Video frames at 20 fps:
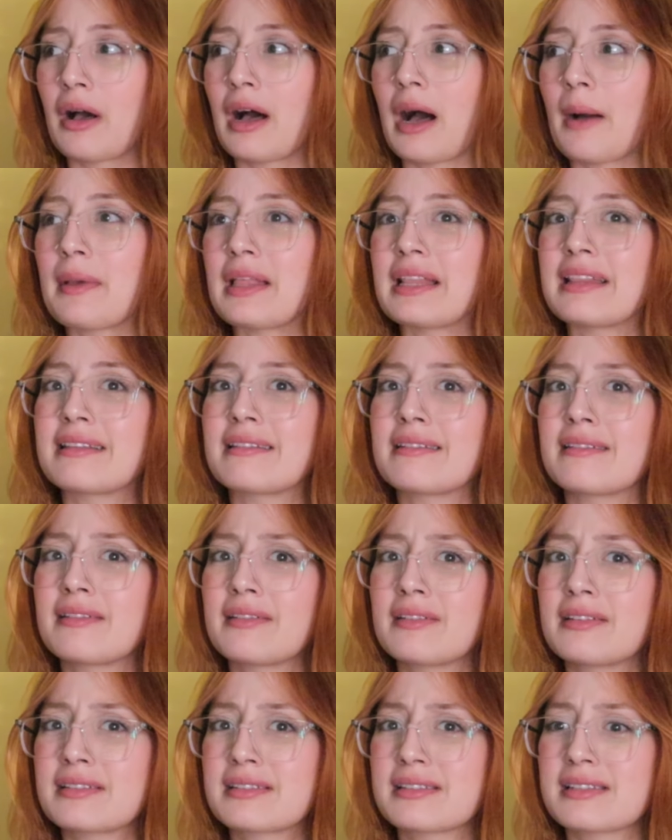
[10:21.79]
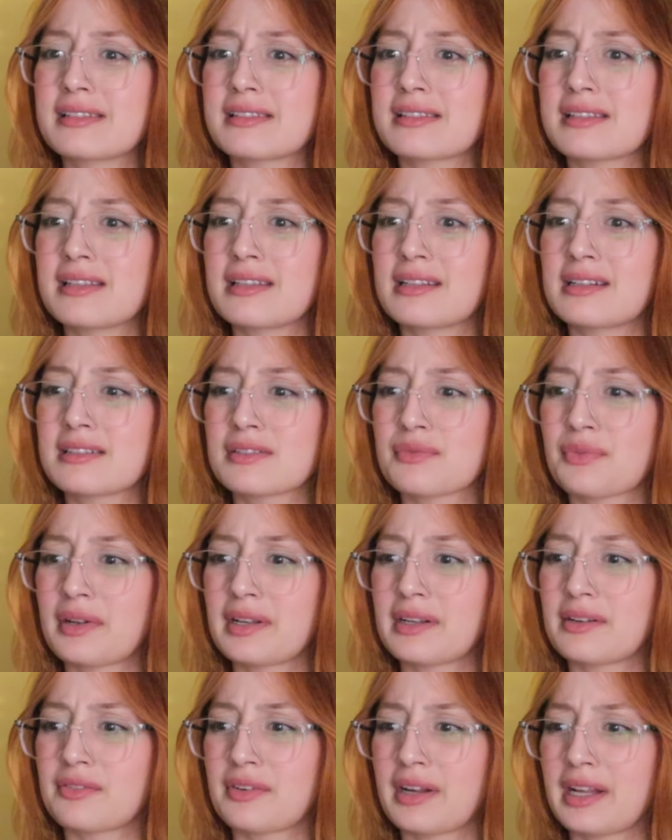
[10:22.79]
I mean, this it is
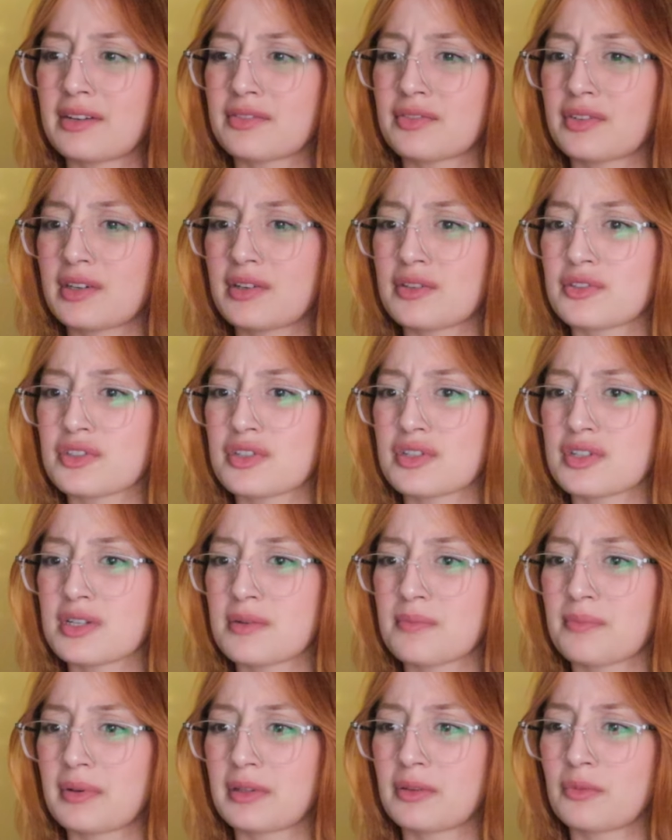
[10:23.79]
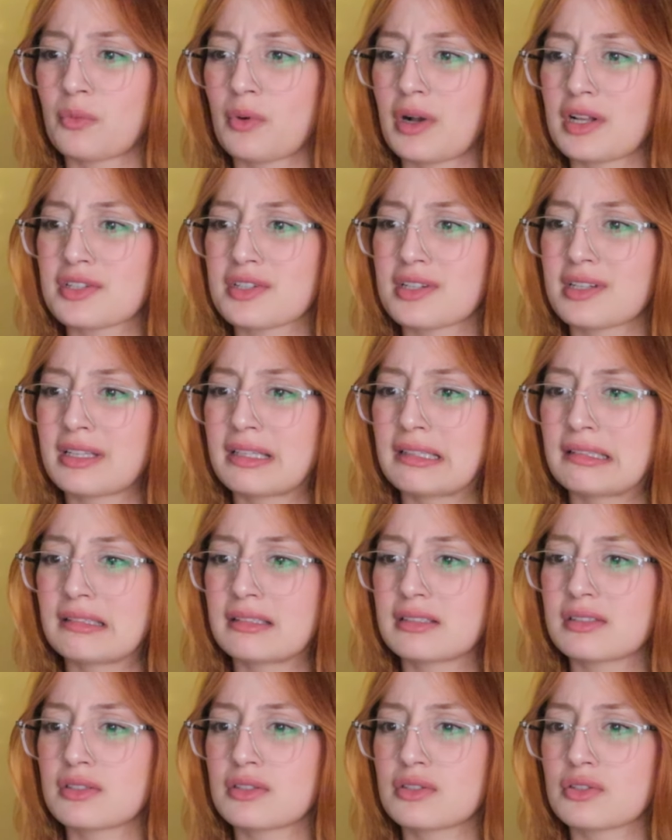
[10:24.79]
very rare relationship, but watching it
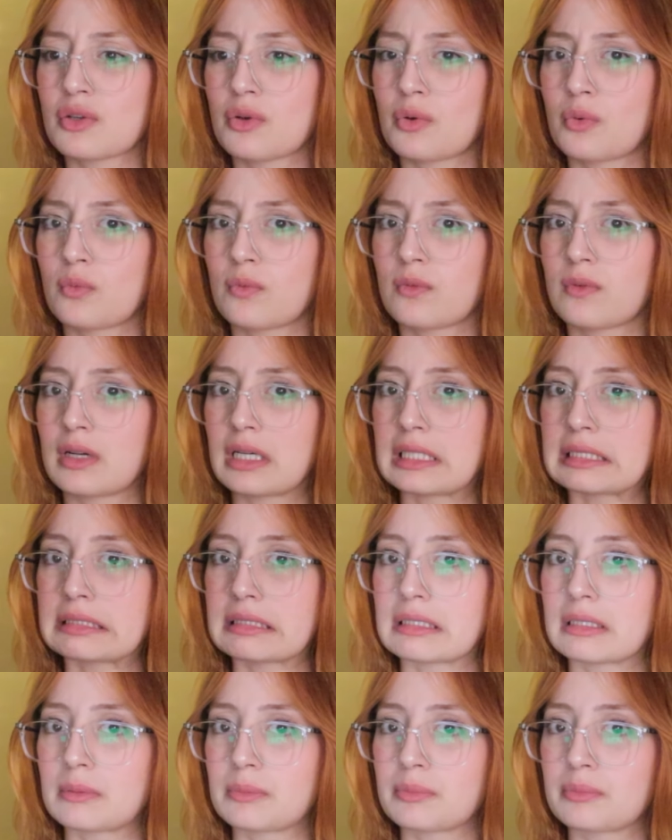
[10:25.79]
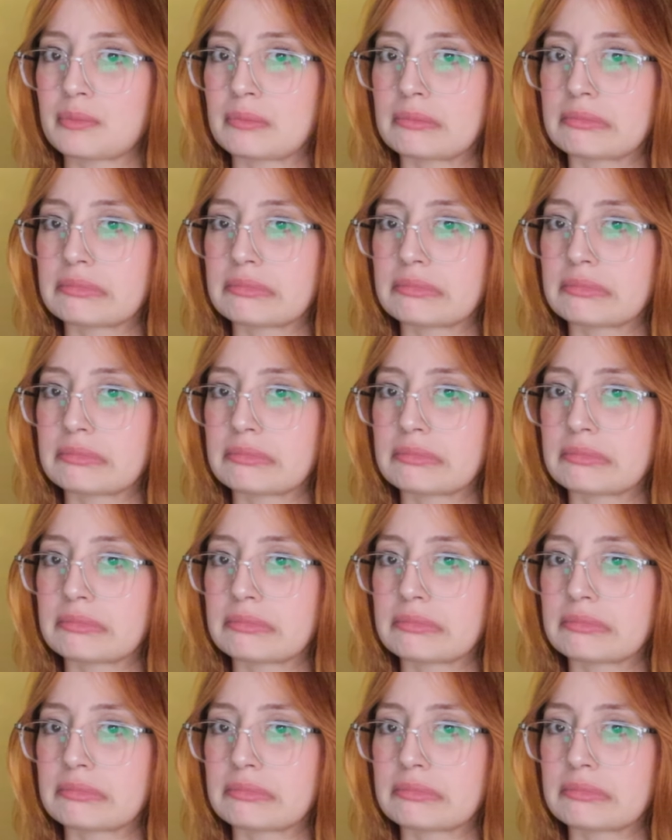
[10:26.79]
so fucked up.